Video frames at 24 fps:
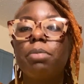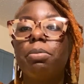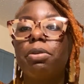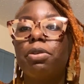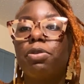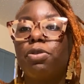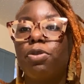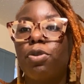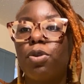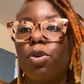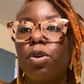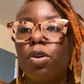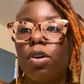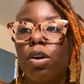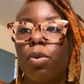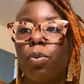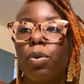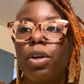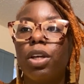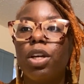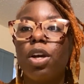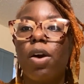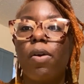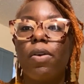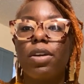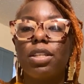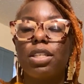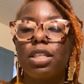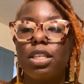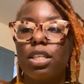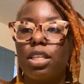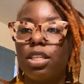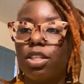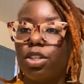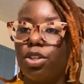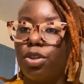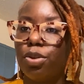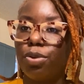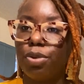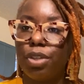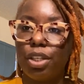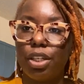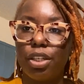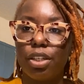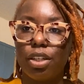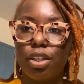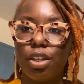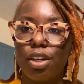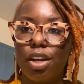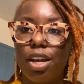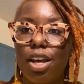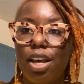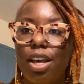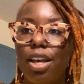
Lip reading: before we go into this new year.